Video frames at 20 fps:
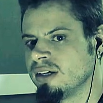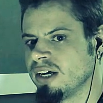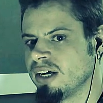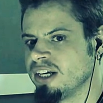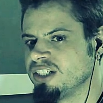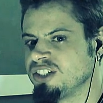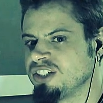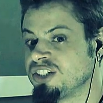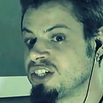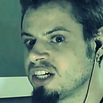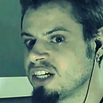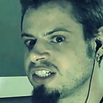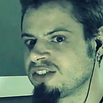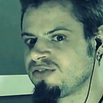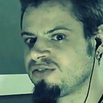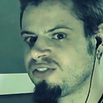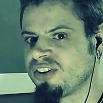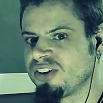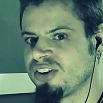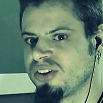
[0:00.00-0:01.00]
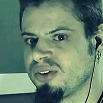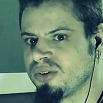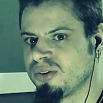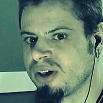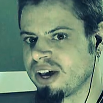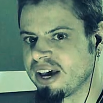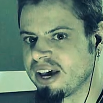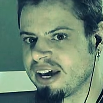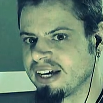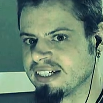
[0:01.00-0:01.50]
And just for you
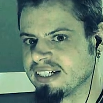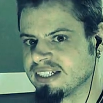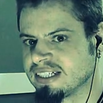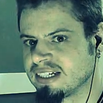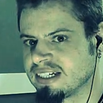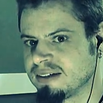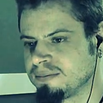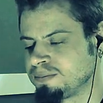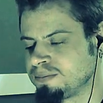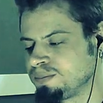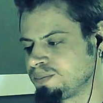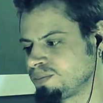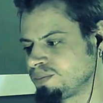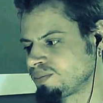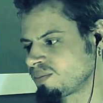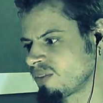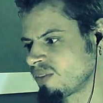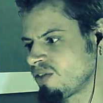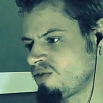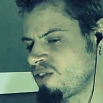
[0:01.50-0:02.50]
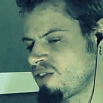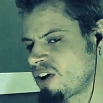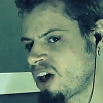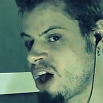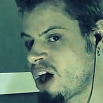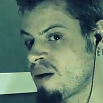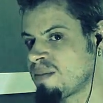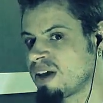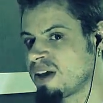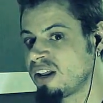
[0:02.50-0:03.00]
guys, for
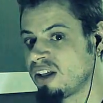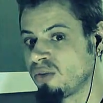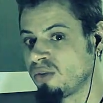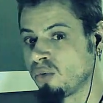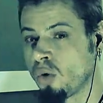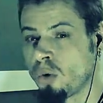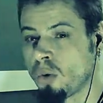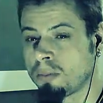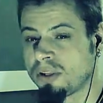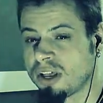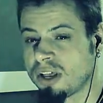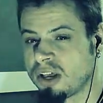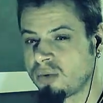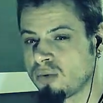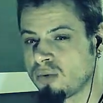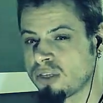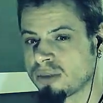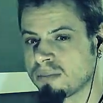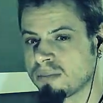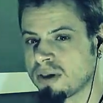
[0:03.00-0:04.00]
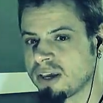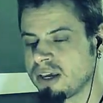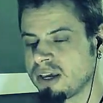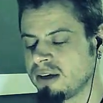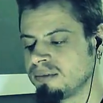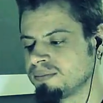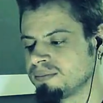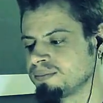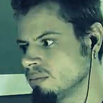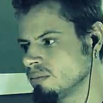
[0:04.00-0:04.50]
coming and role playing with me,
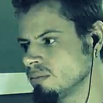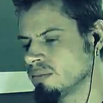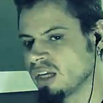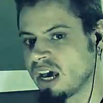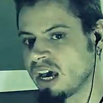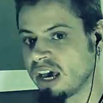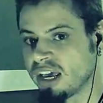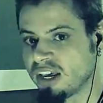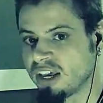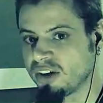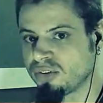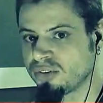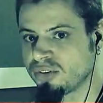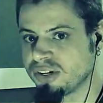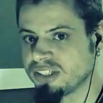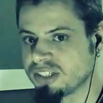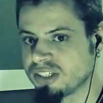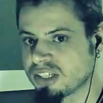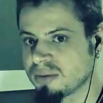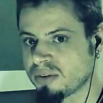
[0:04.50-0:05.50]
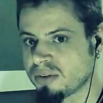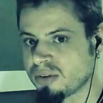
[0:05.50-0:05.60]
I increased the